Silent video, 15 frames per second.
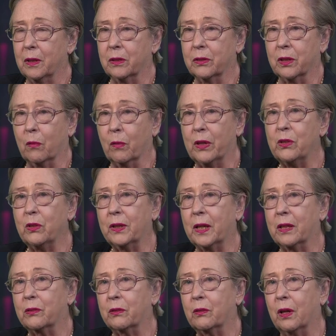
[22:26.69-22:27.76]
So when you
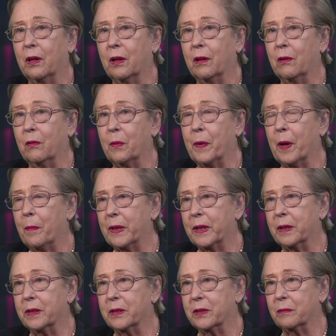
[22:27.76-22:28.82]
get uh,
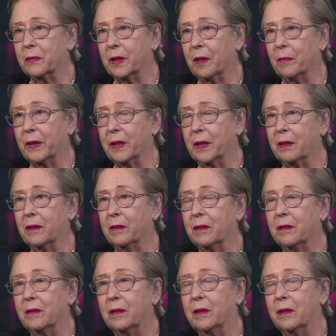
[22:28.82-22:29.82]
republicanism coming in,